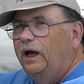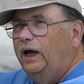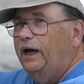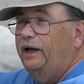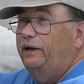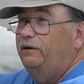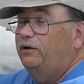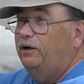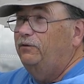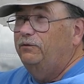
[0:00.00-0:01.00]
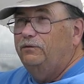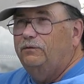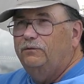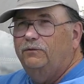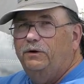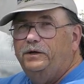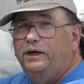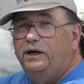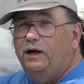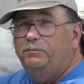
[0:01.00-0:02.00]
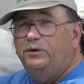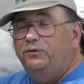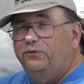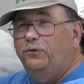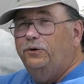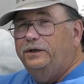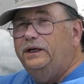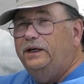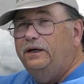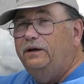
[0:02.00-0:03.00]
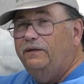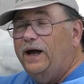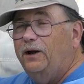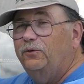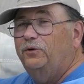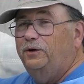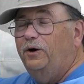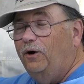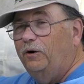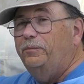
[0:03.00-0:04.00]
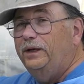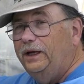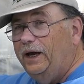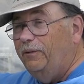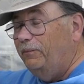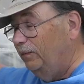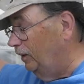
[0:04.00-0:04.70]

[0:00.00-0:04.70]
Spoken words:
and can rotate up to 14,000 RPM.